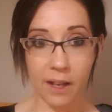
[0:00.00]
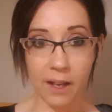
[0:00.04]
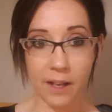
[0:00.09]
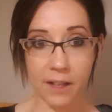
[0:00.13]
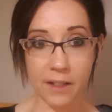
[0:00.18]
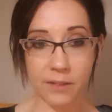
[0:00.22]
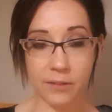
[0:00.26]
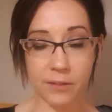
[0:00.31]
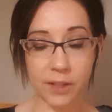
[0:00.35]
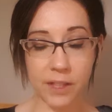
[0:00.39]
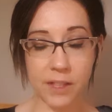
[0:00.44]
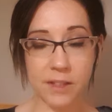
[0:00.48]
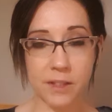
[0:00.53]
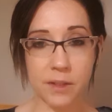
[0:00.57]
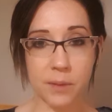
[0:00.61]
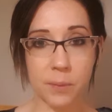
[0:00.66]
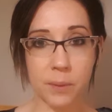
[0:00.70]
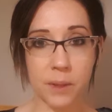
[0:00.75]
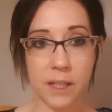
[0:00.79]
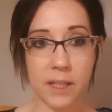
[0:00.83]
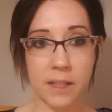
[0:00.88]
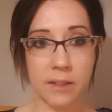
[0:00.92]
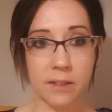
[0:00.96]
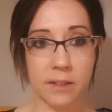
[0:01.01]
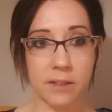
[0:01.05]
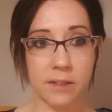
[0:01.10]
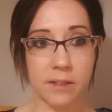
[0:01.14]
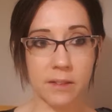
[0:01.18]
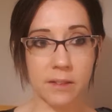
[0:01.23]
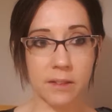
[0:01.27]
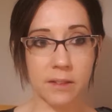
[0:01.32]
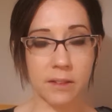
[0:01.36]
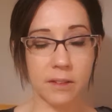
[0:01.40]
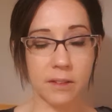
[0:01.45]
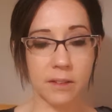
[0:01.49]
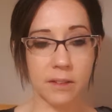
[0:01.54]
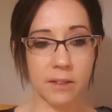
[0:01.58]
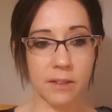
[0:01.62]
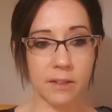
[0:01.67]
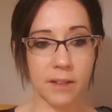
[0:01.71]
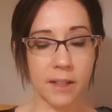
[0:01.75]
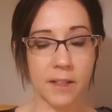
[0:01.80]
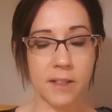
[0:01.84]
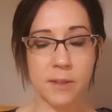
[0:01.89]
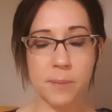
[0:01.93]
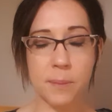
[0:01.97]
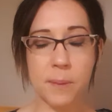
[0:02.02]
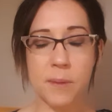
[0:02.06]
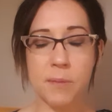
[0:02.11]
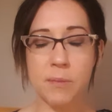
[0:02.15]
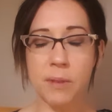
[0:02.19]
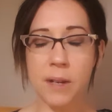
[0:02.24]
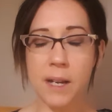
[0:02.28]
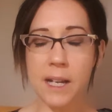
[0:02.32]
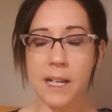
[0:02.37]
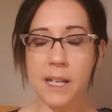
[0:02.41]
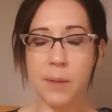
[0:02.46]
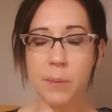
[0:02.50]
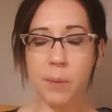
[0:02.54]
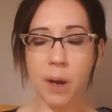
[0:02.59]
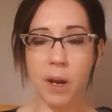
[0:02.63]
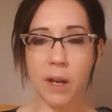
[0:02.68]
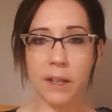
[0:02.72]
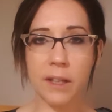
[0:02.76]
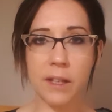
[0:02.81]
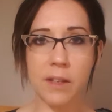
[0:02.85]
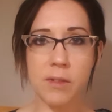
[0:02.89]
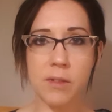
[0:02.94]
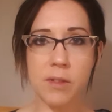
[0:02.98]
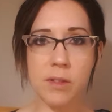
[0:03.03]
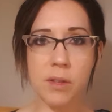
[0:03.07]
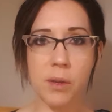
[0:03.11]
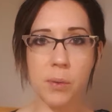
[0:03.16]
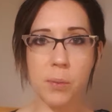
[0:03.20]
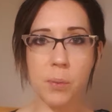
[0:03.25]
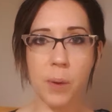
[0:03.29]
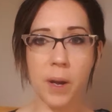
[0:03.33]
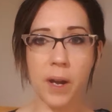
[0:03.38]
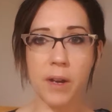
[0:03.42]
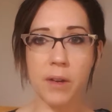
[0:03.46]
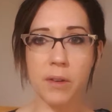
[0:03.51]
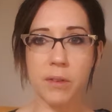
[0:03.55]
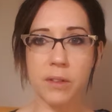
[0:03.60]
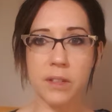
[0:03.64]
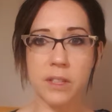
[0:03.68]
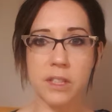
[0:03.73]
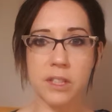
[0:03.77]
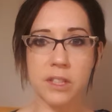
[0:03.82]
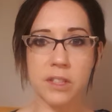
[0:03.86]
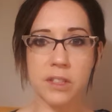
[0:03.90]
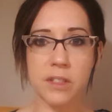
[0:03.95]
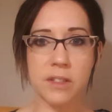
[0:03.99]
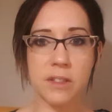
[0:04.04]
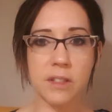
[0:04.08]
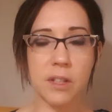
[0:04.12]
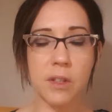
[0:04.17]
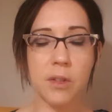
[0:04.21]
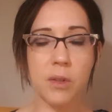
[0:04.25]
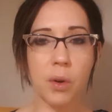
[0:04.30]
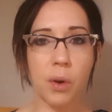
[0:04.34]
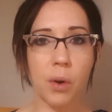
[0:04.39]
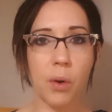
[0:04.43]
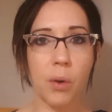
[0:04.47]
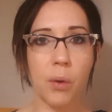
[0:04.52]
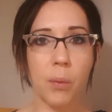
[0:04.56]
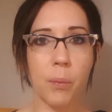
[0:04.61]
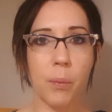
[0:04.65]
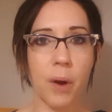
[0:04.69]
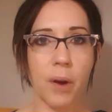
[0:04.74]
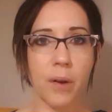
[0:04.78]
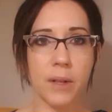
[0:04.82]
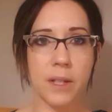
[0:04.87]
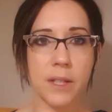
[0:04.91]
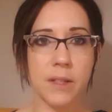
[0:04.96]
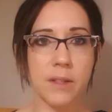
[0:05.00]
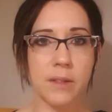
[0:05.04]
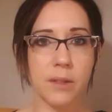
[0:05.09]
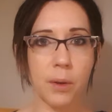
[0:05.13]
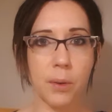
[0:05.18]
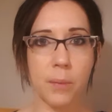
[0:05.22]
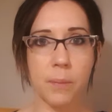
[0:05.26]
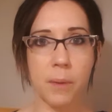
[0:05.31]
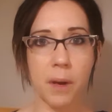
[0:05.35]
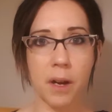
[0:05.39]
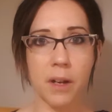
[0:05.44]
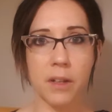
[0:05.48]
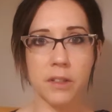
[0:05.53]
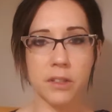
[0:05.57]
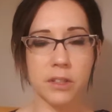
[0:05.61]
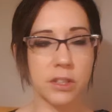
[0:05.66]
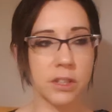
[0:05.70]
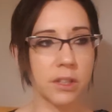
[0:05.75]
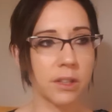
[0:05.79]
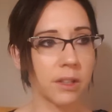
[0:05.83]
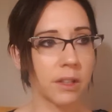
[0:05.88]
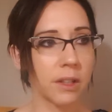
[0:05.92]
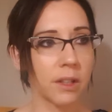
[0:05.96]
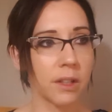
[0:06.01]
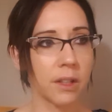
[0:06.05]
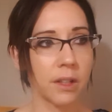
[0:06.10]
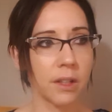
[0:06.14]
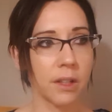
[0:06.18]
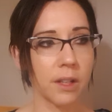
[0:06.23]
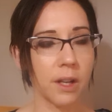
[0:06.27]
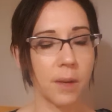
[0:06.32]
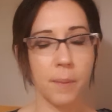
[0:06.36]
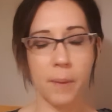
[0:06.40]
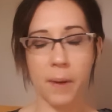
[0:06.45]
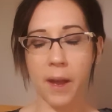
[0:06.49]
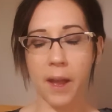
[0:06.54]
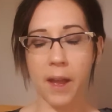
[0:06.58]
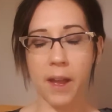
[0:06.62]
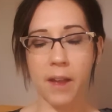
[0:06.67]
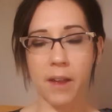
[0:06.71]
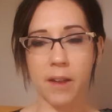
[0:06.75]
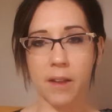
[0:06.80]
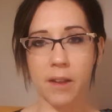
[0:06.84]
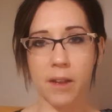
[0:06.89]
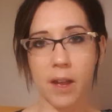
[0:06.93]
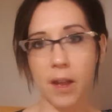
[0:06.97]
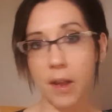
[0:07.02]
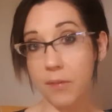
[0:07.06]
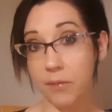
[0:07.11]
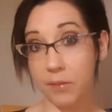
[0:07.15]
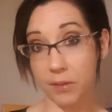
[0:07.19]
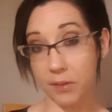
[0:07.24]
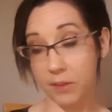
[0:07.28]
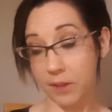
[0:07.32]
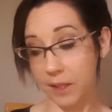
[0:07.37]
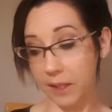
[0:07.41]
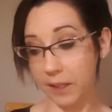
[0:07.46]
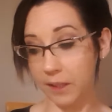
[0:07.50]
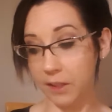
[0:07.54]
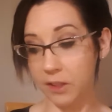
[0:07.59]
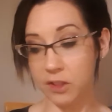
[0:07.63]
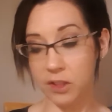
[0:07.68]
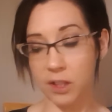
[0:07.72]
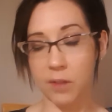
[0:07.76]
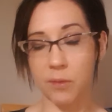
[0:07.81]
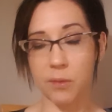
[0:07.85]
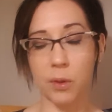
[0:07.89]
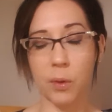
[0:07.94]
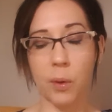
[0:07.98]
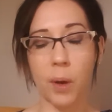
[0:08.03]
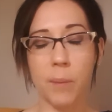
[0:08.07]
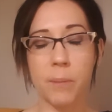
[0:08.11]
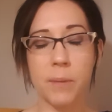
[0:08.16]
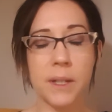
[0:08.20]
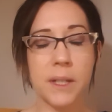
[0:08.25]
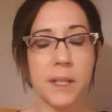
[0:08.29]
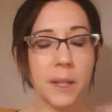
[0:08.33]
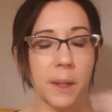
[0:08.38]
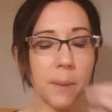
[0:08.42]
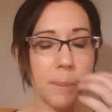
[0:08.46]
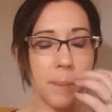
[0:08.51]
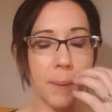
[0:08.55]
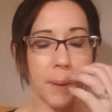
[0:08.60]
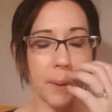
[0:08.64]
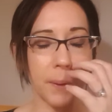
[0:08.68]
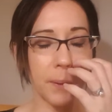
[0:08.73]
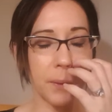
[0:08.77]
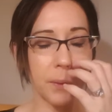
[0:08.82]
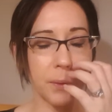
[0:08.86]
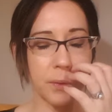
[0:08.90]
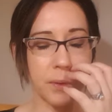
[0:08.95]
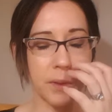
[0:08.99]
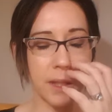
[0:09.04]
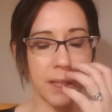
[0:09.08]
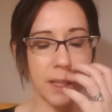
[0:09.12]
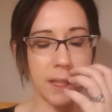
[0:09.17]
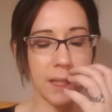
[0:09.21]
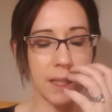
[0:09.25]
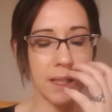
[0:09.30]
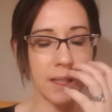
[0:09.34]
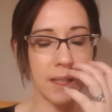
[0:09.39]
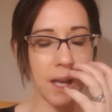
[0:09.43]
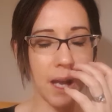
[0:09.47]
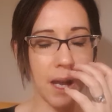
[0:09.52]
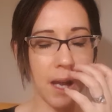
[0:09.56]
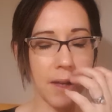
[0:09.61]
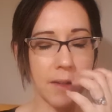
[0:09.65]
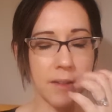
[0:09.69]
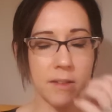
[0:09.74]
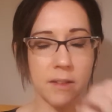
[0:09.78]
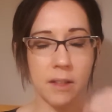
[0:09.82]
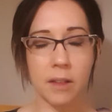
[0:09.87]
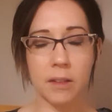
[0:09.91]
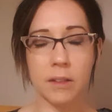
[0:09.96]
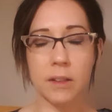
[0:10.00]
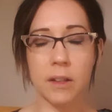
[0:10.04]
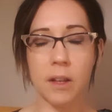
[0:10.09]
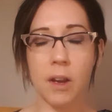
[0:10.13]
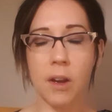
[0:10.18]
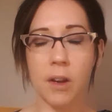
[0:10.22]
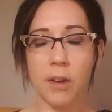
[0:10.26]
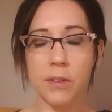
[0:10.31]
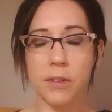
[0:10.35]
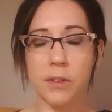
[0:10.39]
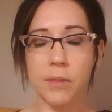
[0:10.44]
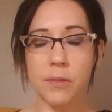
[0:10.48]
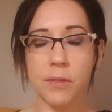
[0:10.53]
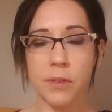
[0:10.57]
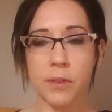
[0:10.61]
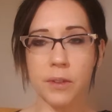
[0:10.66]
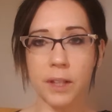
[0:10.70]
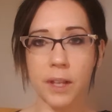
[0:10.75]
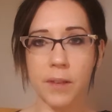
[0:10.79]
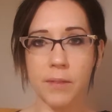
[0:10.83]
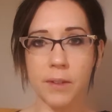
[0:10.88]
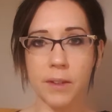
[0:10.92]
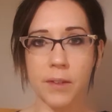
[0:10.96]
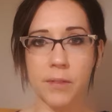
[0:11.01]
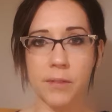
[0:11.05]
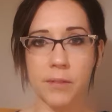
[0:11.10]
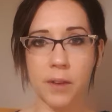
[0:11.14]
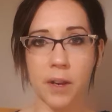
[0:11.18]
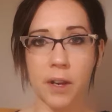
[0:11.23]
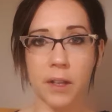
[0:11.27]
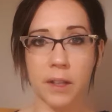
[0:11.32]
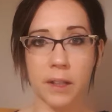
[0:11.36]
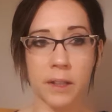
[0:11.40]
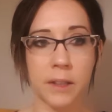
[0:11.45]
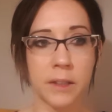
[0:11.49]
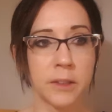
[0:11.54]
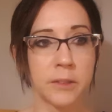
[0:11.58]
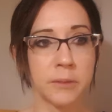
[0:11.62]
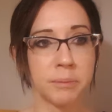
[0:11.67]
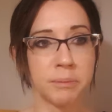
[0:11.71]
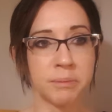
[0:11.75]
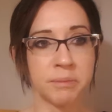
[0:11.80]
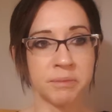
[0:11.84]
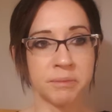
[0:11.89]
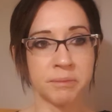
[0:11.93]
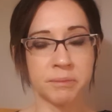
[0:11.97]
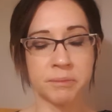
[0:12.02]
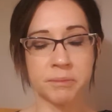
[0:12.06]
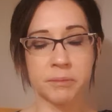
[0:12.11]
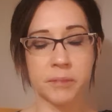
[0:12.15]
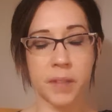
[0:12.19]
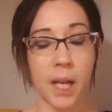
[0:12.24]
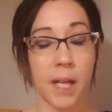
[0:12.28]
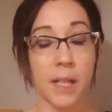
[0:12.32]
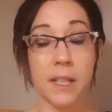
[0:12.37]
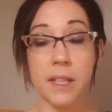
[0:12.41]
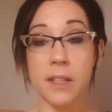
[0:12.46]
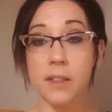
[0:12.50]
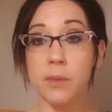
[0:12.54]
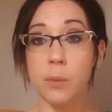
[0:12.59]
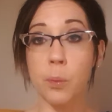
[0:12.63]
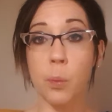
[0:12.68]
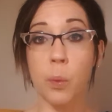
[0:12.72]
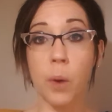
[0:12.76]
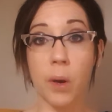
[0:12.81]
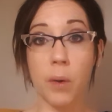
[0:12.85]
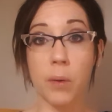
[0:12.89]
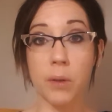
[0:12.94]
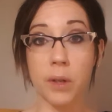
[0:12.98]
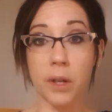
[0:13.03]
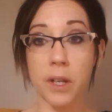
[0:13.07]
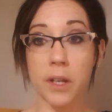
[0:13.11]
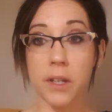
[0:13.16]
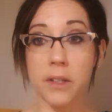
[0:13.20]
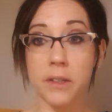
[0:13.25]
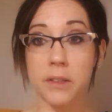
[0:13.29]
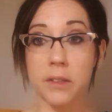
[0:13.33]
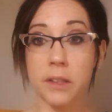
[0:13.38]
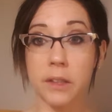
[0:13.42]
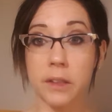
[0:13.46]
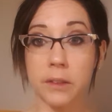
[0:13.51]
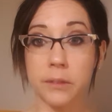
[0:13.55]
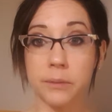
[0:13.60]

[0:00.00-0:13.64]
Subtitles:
in recent weeks, and it's been really working so well, is just to not worry so much about everything in general. I'm reading a book called The Subtle Art of Not Giving a Fuck, and it is well good.